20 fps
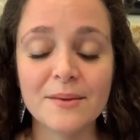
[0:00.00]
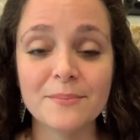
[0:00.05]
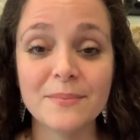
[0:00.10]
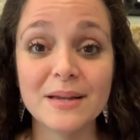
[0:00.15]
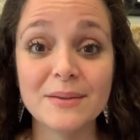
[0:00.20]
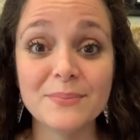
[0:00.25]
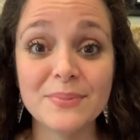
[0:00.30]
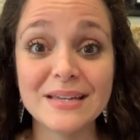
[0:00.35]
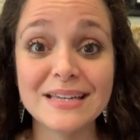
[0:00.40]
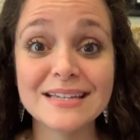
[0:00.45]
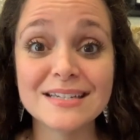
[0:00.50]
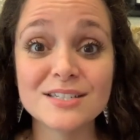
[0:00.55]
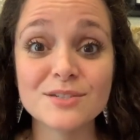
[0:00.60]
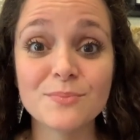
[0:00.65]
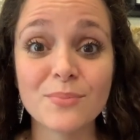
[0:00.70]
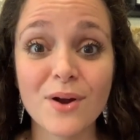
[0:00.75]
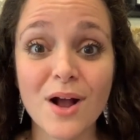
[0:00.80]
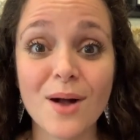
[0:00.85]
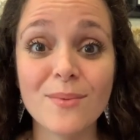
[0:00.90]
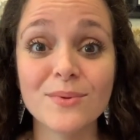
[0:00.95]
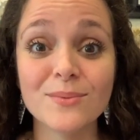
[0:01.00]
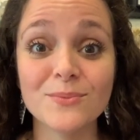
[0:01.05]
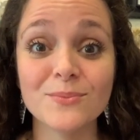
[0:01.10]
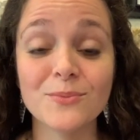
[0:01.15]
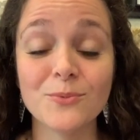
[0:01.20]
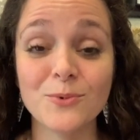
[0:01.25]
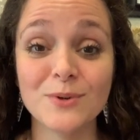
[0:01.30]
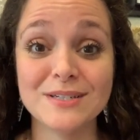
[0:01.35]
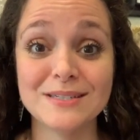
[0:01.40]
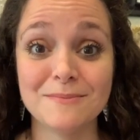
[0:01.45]
My biggest
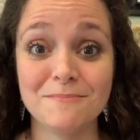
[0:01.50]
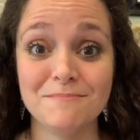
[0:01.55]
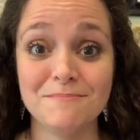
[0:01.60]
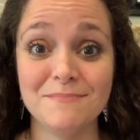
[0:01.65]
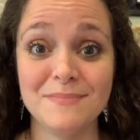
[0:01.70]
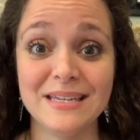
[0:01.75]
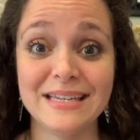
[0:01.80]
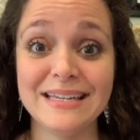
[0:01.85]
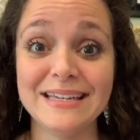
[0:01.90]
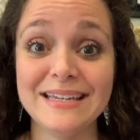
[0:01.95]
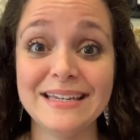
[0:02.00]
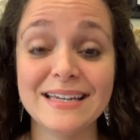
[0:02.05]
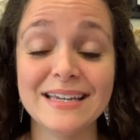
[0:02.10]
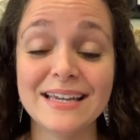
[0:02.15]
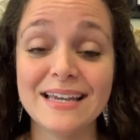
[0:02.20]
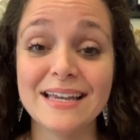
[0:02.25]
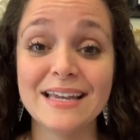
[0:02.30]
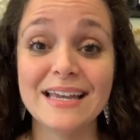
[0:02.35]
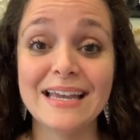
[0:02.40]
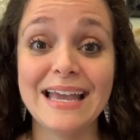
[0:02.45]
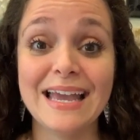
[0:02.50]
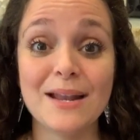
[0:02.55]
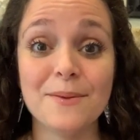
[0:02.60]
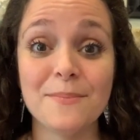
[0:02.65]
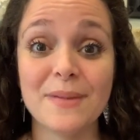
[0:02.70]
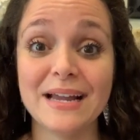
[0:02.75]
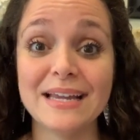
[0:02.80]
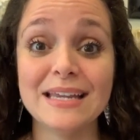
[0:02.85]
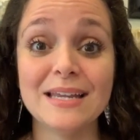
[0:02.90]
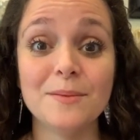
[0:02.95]
problem was me and
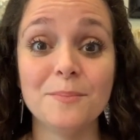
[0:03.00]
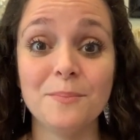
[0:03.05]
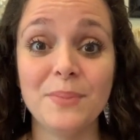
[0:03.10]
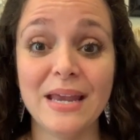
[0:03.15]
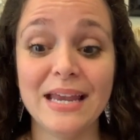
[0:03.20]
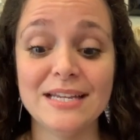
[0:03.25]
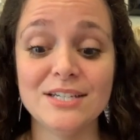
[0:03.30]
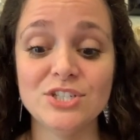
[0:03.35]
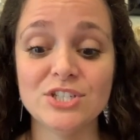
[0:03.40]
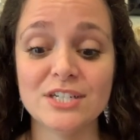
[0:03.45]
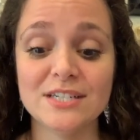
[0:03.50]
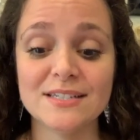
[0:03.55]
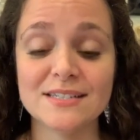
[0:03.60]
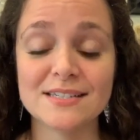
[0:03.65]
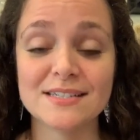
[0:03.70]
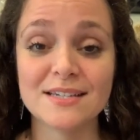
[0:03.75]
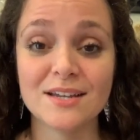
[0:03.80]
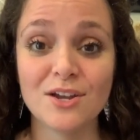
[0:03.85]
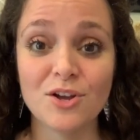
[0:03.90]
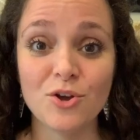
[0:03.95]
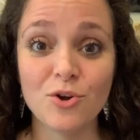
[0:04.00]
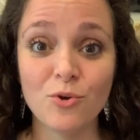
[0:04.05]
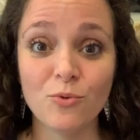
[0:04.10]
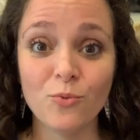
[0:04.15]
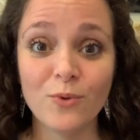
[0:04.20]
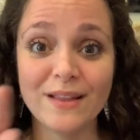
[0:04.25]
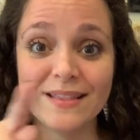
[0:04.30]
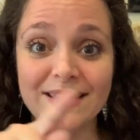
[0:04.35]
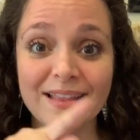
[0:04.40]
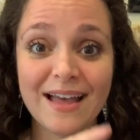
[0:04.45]
my impatience.
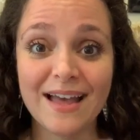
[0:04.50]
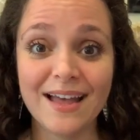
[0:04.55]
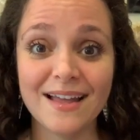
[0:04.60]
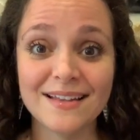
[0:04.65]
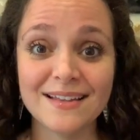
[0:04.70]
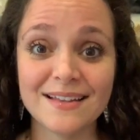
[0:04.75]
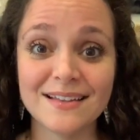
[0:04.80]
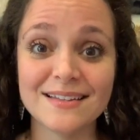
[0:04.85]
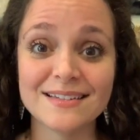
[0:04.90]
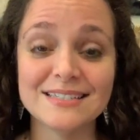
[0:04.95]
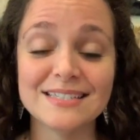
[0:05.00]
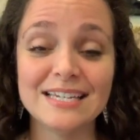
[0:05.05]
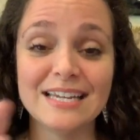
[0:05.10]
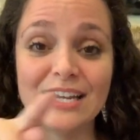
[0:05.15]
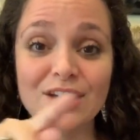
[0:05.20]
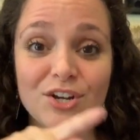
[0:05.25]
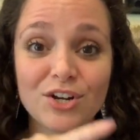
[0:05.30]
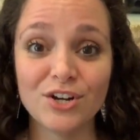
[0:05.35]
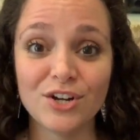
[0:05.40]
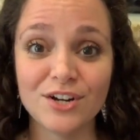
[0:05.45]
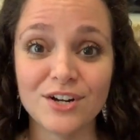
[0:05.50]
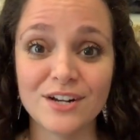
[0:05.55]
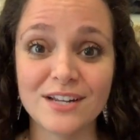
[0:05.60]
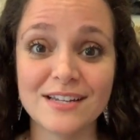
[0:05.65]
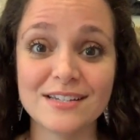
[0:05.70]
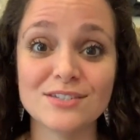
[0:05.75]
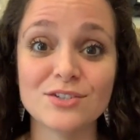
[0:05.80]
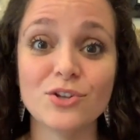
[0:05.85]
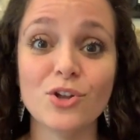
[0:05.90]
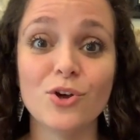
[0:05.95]
When that ticker
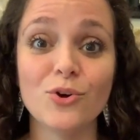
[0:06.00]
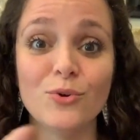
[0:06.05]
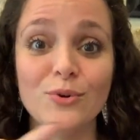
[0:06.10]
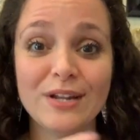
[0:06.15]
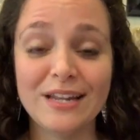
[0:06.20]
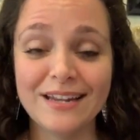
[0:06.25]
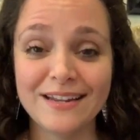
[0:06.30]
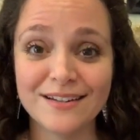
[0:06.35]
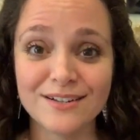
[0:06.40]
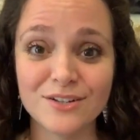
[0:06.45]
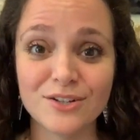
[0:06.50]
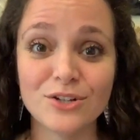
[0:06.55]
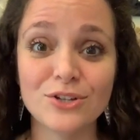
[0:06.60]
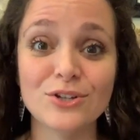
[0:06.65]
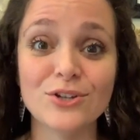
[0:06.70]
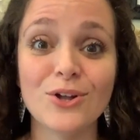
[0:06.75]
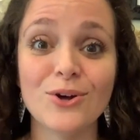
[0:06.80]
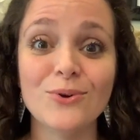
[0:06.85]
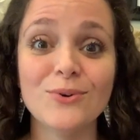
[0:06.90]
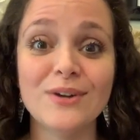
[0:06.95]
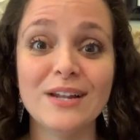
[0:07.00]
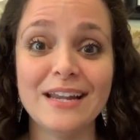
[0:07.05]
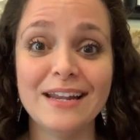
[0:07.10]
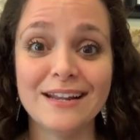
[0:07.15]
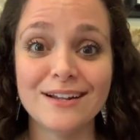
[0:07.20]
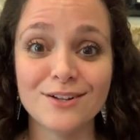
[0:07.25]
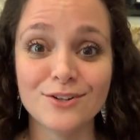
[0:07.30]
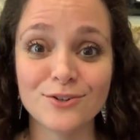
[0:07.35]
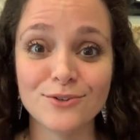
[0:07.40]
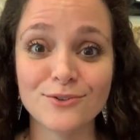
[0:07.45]
is loading,
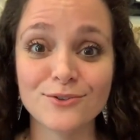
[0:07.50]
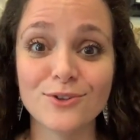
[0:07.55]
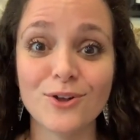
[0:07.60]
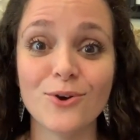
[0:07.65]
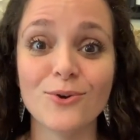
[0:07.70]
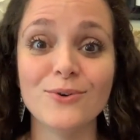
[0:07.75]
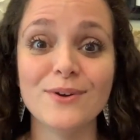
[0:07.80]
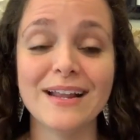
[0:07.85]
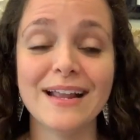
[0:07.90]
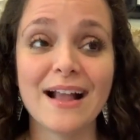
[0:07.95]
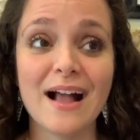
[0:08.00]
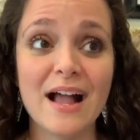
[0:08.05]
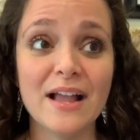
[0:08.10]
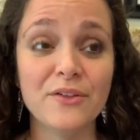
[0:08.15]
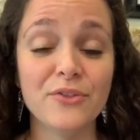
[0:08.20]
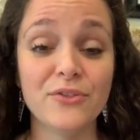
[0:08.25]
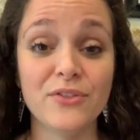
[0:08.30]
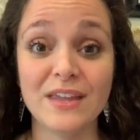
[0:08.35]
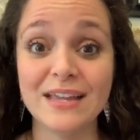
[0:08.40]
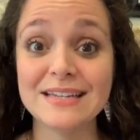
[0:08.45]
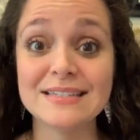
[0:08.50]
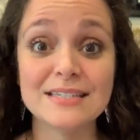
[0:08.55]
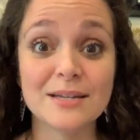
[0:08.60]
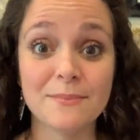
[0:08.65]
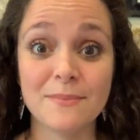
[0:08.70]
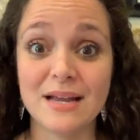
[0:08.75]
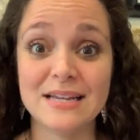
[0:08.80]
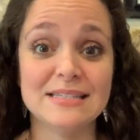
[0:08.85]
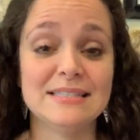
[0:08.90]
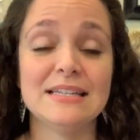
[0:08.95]
I think to
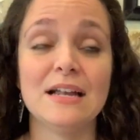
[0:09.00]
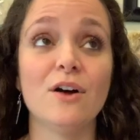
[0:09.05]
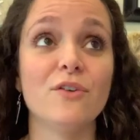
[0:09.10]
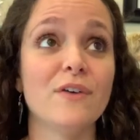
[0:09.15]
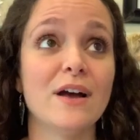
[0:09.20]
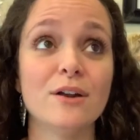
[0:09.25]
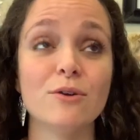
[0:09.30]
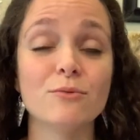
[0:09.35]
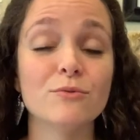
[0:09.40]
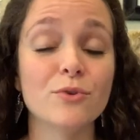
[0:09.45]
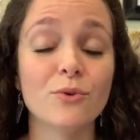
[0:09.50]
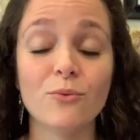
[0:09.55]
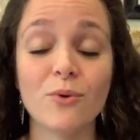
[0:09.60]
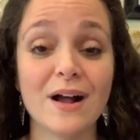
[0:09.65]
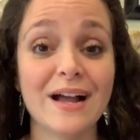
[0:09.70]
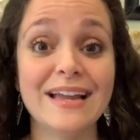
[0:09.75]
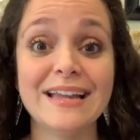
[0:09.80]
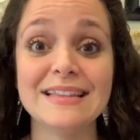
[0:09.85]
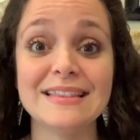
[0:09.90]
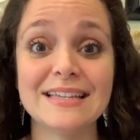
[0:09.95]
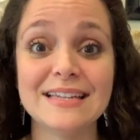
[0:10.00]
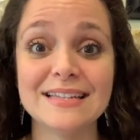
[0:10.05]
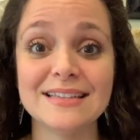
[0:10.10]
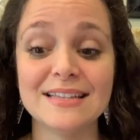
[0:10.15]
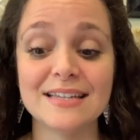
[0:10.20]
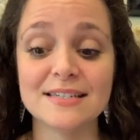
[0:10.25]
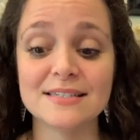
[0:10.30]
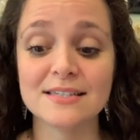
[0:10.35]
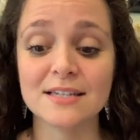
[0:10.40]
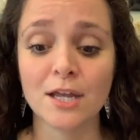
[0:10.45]
myself, I don't know why I think
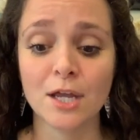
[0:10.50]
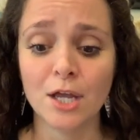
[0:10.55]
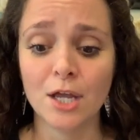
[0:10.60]
this,